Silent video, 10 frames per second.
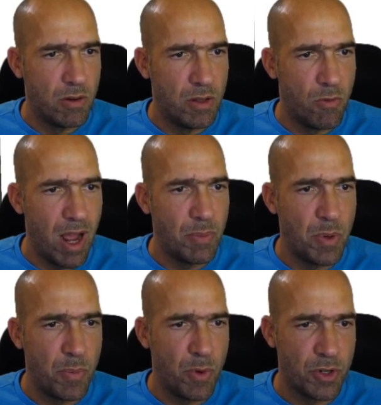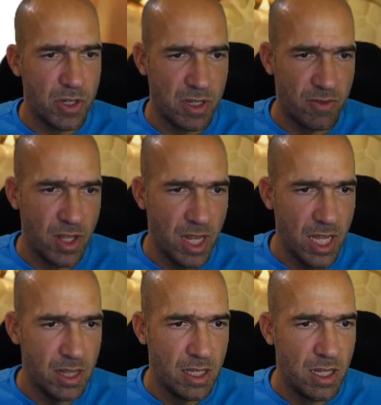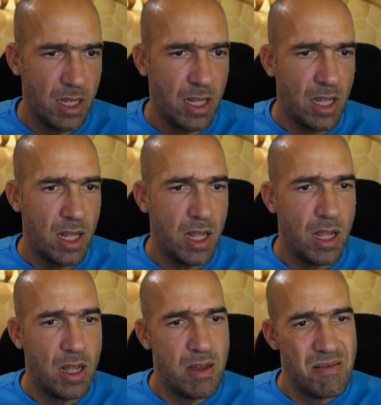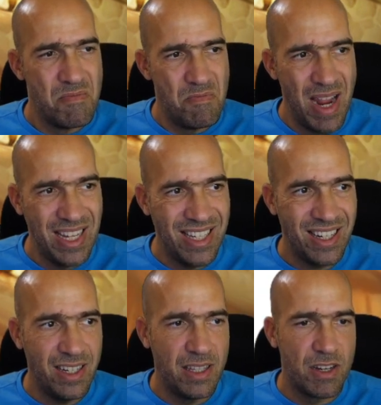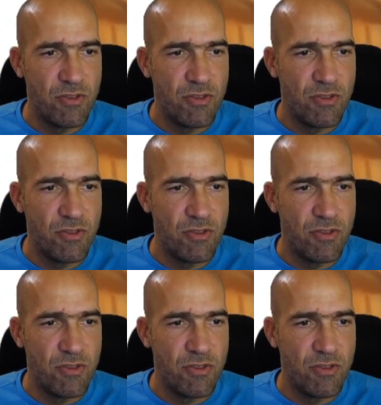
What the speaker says: the right proportions of the head. Basically the